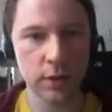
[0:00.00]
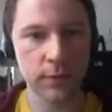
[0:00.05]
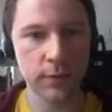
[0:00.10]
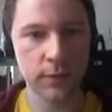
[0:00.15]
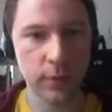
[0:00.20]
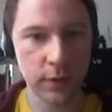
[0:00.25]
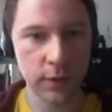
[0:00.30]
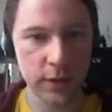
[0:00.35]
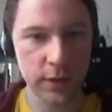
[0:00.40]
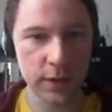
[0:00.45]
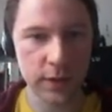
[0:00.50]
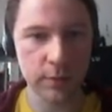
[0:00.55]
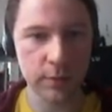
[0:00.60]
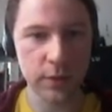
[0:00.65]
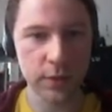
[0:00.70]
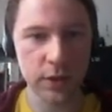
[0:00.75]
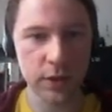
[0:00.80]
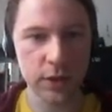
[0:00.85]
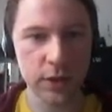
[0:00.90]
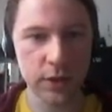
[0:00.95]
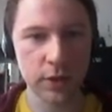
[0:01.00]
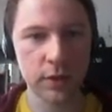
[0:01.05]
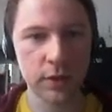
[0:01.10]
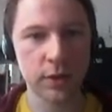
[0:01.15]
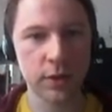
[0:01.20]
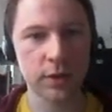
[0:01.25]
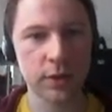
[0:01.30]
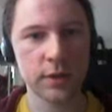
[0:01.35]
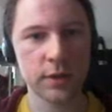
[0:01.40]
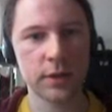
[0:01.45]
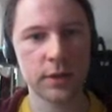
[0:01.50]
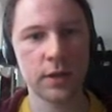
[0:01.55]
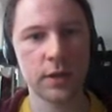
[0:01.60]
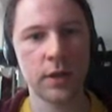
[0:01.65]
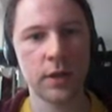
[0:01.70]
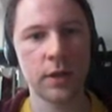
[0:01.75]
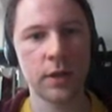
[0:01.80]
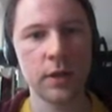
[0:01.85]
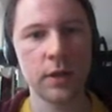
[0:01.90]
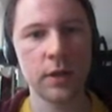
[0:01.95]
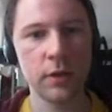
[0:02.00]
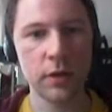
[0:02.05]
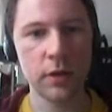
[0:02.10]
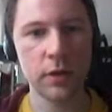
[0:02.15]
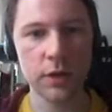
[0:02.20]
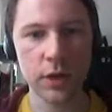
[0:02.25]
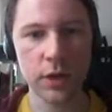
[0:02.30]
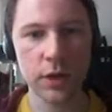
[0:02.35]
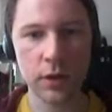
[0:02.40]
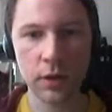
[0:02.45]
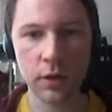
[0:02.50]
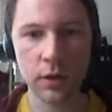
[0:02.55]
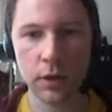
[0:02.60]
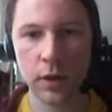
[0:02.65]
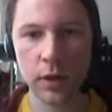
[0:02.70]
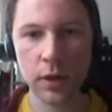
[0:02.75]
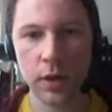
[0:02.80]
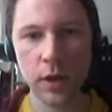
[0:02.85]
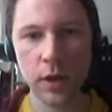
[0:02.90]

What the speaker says: for this competition, there is a Gitter channel